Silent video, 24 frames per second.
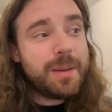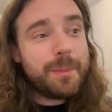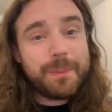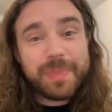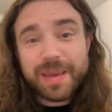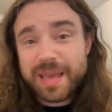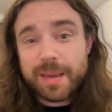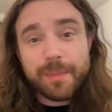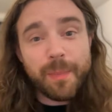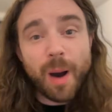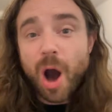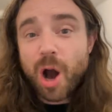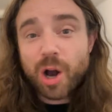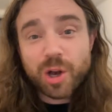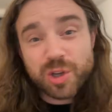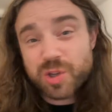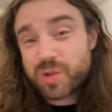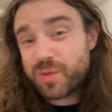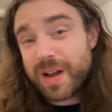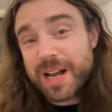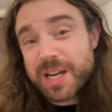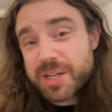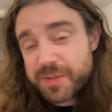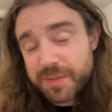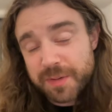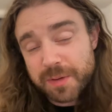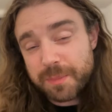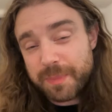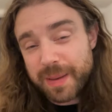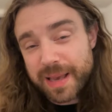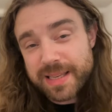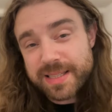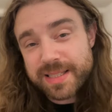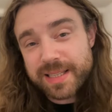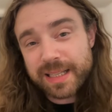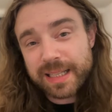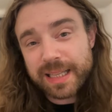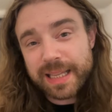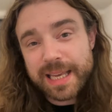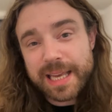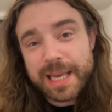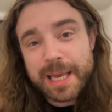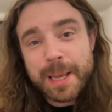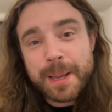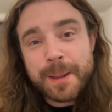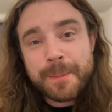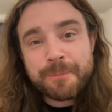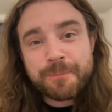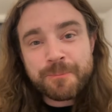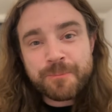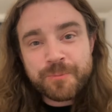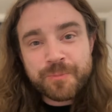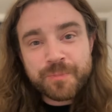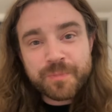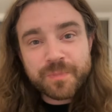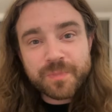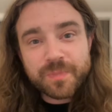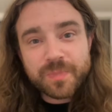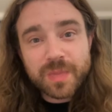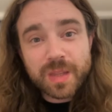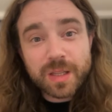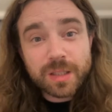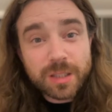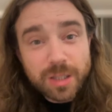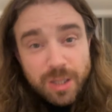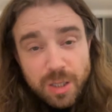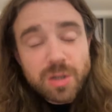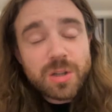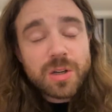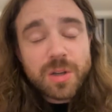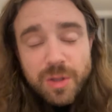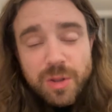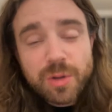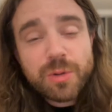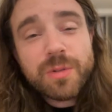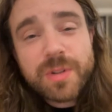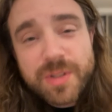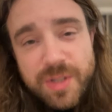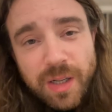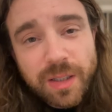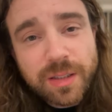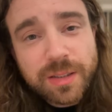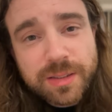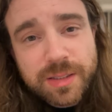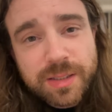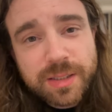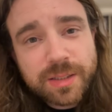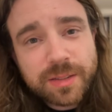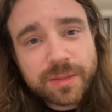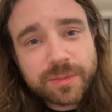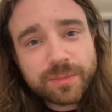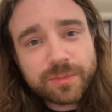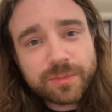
be Marcus Rashford, basically. Look at the results.